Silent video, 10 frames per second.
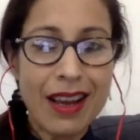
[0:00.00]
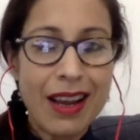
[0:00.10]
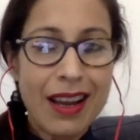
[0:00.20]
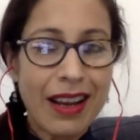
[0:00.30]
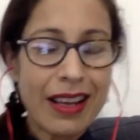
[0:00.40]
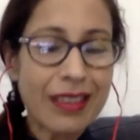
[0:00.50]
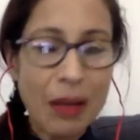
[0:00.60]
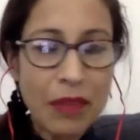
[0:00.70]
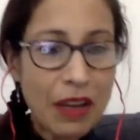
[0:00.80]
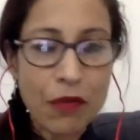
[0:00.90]
like
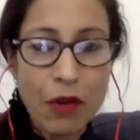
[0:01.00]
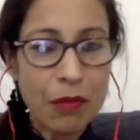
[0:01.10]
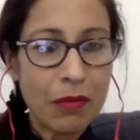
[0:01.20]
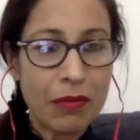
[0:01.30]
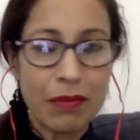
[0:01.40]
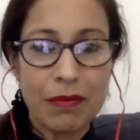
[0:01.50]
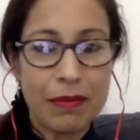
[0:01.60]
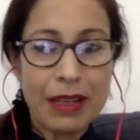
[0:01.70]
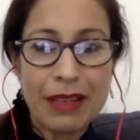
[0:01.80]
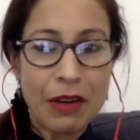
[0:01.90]
something from,
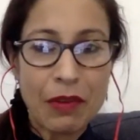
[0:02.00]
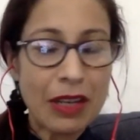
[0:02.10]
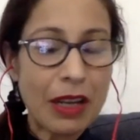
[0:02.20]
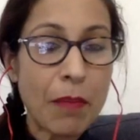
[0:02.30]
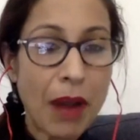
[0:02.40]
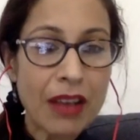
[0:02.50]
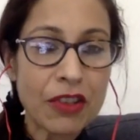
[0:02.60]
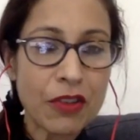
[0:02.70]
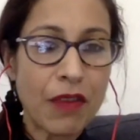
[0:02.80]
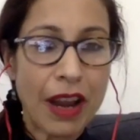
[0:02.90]
it was like a blast
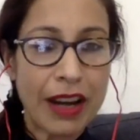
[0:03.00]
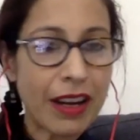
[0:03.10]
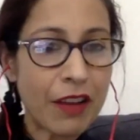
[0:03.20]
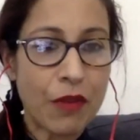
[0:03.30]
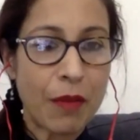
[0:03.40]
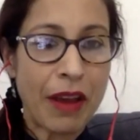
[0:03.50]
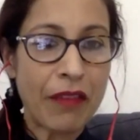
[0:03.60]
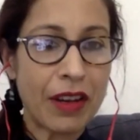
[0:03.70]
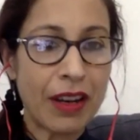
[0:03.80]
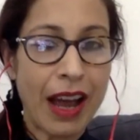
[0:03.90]
of lightning from
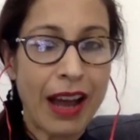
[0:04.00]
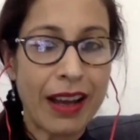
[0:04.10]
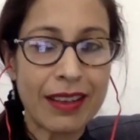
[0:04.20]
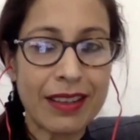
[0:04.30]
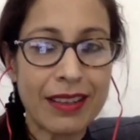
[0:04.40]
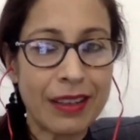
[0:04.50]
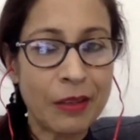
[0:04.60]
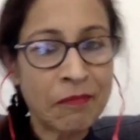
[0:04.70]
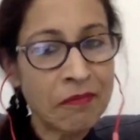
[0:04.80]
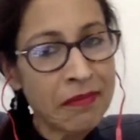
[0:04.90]
heaven. And
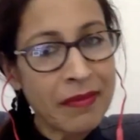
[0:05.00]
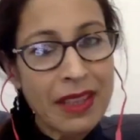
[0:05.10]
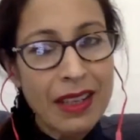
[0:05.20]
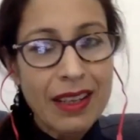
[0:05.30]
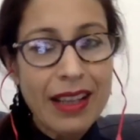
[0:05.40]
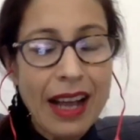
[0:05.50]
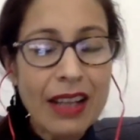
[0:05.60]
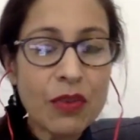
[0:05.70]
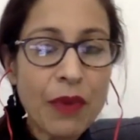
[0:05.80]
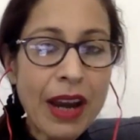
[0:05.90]

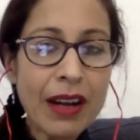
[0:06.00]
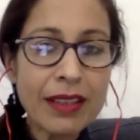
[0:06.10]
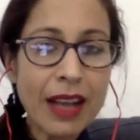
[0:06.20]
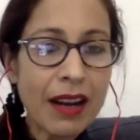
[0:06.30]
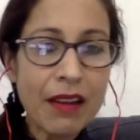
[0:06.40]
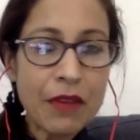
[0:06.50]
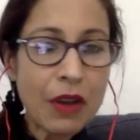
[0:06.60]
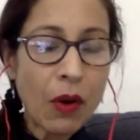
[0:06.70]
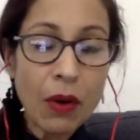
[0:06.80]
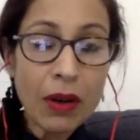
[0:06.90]
that's where we
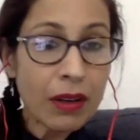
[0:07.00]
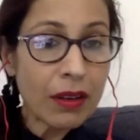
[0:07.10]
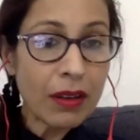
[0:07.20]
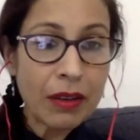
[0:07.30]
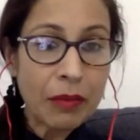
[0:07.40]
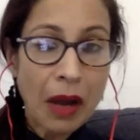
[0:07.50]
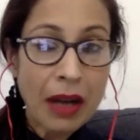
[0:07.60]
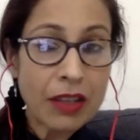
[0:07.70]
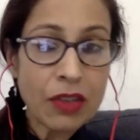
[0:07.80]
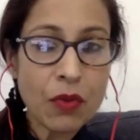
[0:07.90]
all
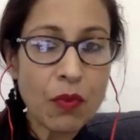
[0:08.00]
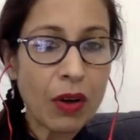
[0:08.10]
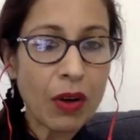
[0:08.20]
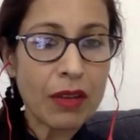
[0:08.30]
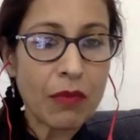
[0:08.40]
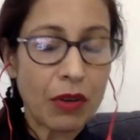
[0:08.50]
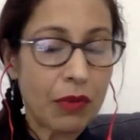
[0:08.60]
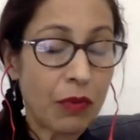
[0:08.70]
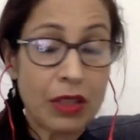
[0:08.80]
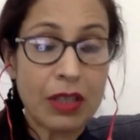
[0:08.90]
understood
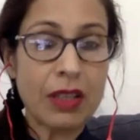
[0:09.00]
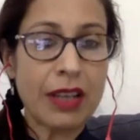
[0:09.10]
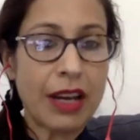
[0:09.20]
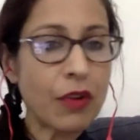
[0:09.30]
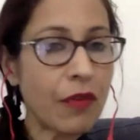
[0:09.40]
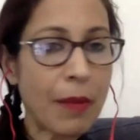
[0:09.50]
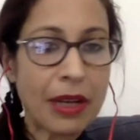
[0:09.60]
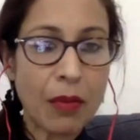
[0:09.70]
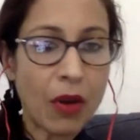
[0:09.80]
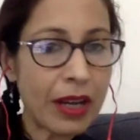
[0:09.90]
what's the state of our
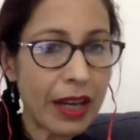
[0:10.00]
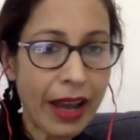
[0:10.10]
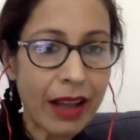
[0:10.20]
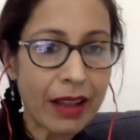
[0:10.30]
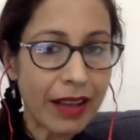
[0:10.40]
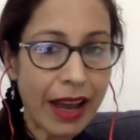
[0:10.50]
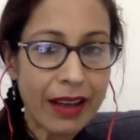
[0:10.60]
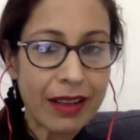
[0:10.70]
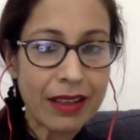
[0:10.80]
metabolic health. And